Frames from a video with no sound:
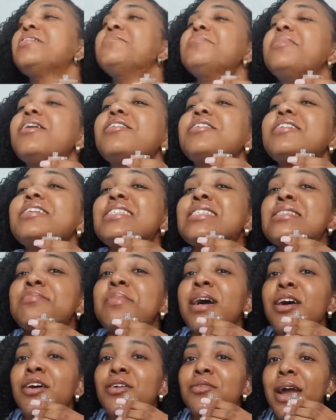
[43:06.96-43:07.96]
can barely
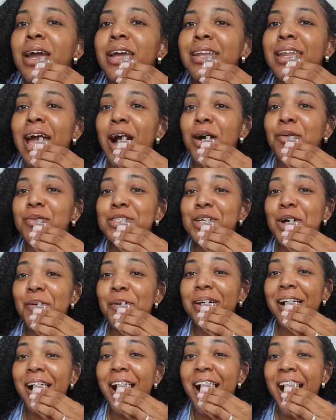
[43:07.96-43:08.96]
smell right now. What's
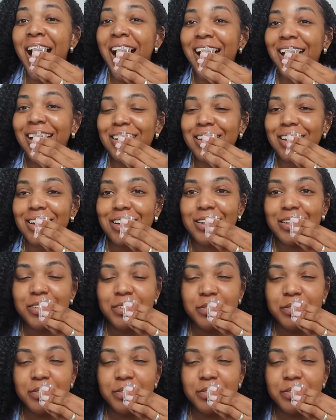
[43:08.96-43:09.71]
going on?